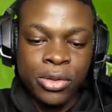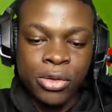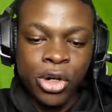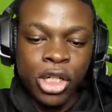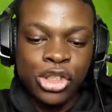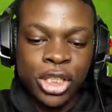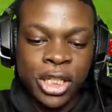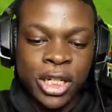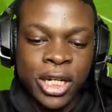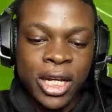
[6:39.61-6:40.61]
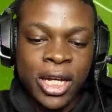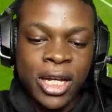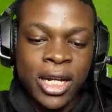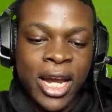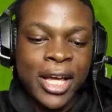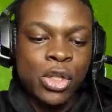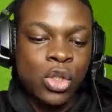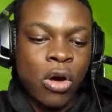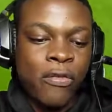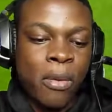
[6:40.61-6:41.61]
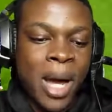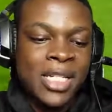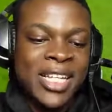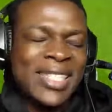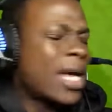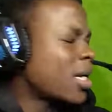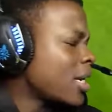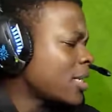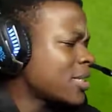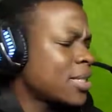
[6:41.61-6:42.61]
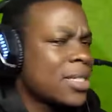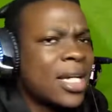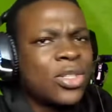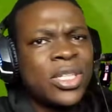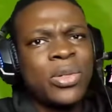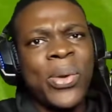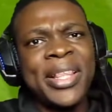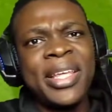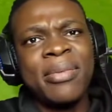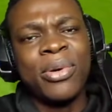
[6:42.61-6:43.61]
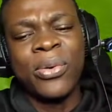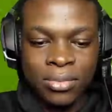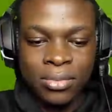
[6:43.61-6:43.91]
Rodri, like you scored for Manchester City. I thought he was going to think of it.